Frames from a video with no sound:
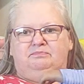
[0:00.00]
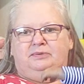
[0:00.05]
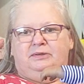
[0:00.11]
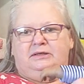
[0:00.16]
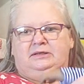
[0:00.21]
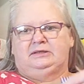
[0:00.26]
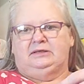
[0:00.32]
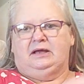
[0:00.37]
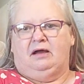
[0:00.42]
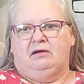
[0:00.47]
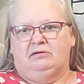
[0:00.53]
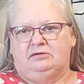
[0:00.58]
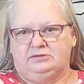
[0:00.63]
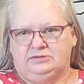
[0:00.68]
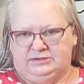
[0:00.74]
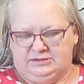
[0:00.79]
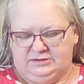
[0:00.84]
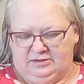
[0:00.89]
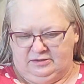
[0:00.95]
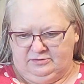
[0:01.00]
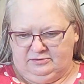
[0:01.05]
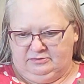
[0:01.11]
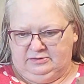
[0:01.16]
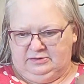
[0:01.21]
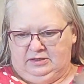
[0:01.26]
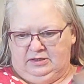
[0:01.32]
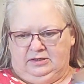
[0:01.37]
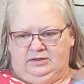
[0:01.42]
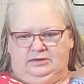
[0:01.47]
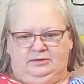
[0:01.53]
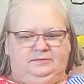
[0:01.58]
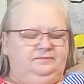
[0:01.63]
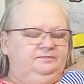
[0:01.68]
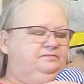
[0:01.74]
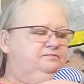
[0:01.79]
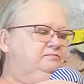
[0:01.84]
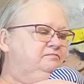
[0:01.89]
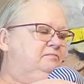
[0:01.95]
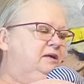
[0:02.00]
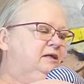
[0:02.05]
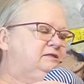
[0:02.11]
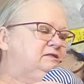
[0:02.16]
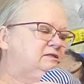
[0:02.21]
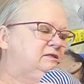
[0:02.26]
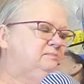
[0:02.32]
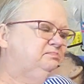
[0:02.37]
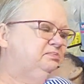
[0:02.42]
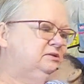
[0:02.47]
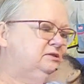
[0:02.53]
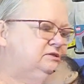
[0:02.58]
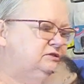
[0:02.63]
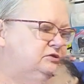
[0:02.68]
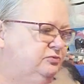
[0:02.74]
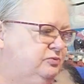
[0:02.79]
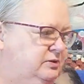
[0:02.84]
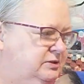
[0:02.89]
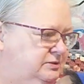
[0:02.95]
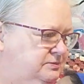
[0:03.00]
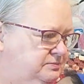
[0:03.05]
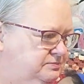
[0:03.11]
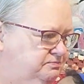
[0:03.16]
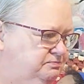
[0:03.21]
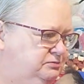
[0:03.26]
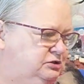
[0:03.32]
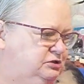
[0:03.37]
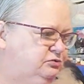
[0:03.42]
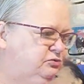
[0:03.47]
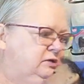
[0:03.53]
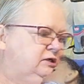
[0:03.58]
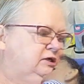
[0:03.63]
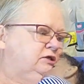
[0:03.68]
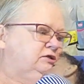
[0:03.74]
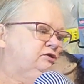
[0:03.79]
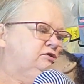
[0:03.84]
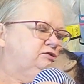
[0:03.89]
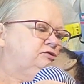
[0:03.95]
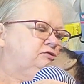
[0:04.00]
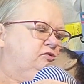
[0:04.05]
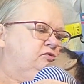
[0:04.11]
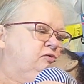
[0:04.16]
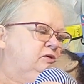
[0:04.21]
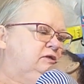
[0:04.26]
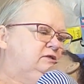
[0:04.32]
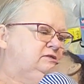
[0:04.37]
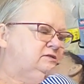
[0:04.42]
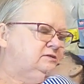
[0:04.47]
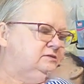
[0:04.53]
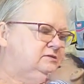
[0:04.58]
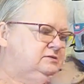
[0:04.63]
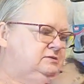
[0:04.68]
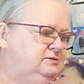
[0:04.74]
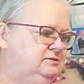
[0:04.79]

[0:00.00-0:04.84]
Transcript: but it also, um, Macy, please quit squeaking your toys.